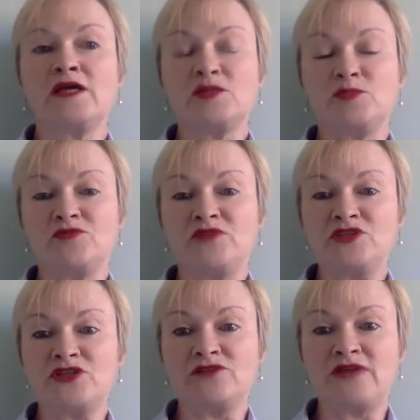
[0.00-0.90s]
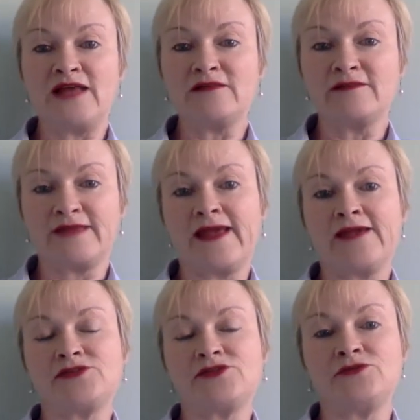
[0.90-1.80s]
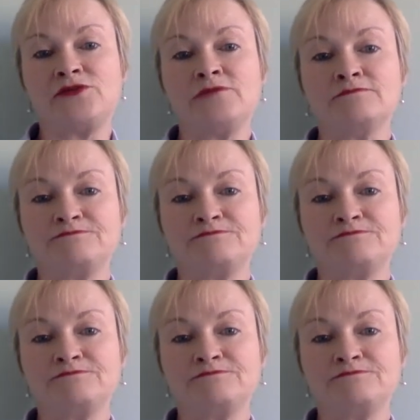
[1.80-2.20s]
the provision of healthcare to them.